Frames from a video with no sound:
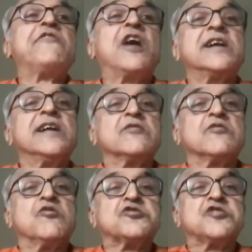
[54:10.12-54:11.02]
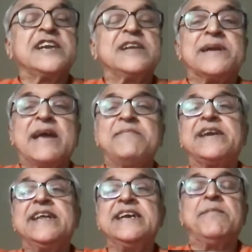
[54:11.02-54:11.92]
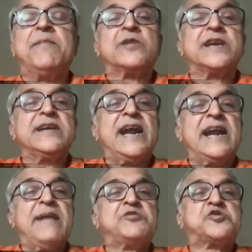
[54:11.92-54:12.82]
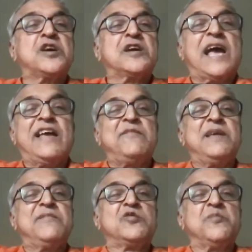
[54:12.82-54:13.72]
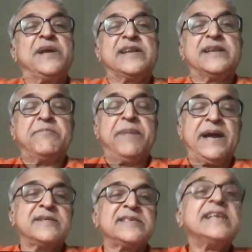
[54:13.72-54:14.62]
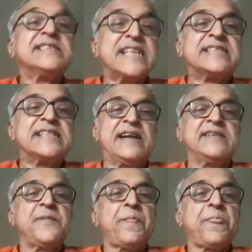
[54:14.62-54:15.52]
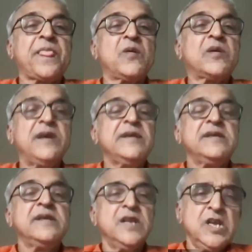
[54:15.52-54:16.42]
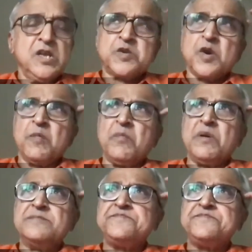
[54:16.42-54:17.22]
have not done a course on it, but I'm reading about it and I'm sure I'll be able to make an impact. Things like that. So